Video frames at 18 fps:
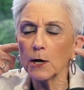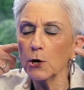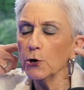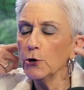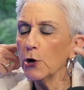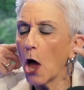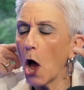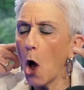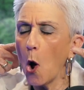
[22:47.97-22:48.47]

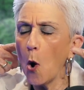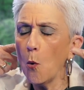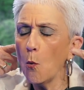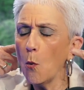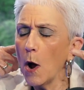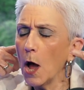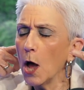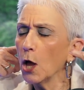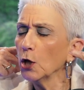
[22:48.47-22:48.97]

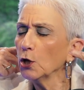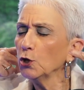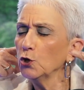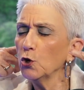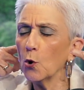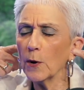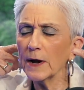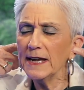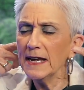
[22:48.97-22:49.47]
no,
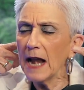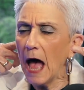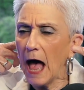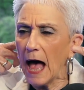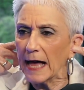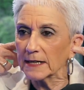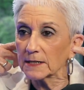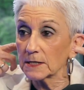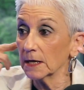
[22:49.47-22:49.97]
you're
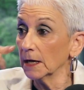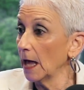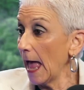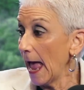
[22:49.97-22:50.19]
not.